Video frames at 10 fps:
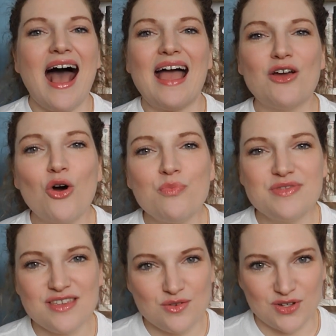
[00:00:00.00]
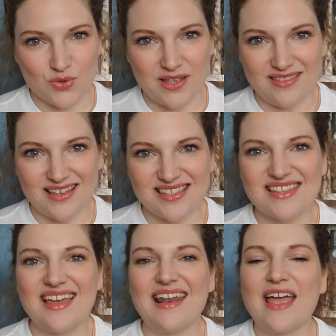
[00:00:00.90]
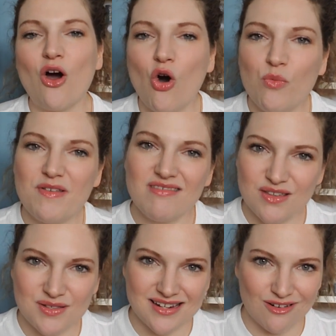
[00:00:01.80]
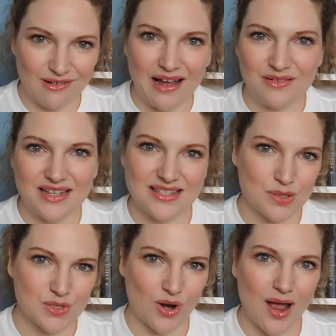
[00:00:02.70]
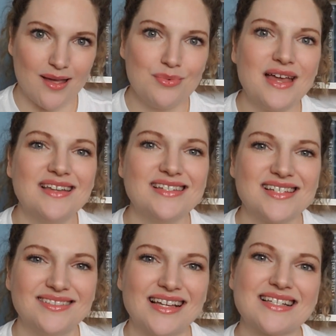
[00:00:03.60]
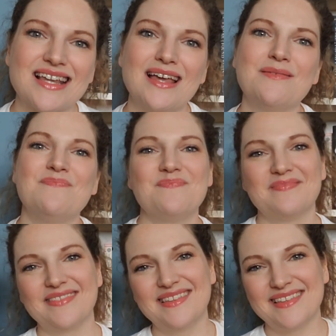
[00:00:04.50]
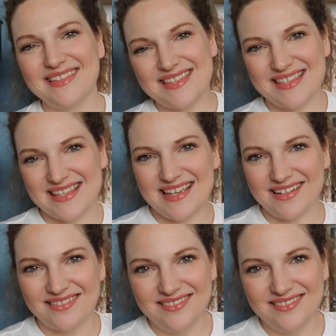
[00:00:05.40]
I hope that you enjoyed this, and I hope that you stick around and subscribe. And until next time, see ya.